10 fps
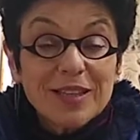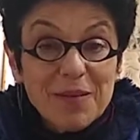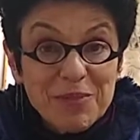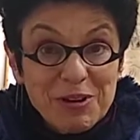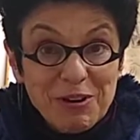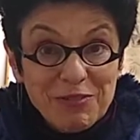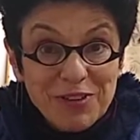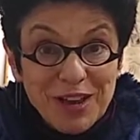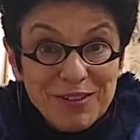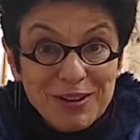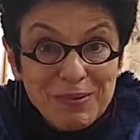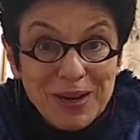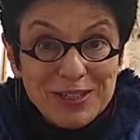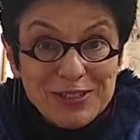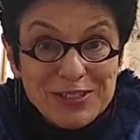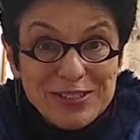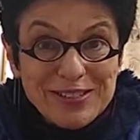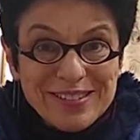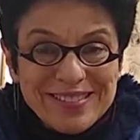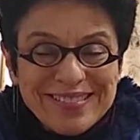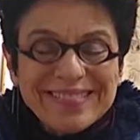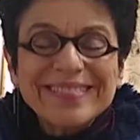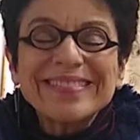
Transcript: Let me know if you have any questions.